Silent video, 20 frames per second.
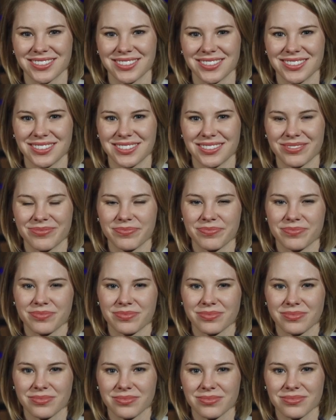
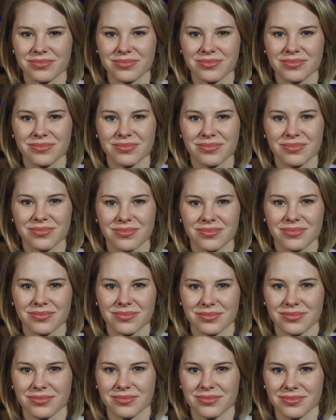
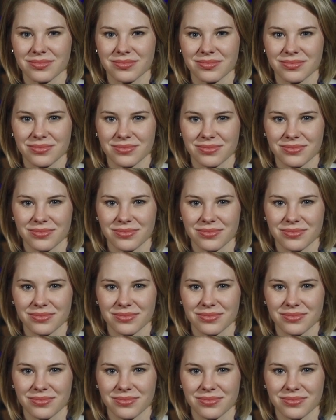The person shown says nothing.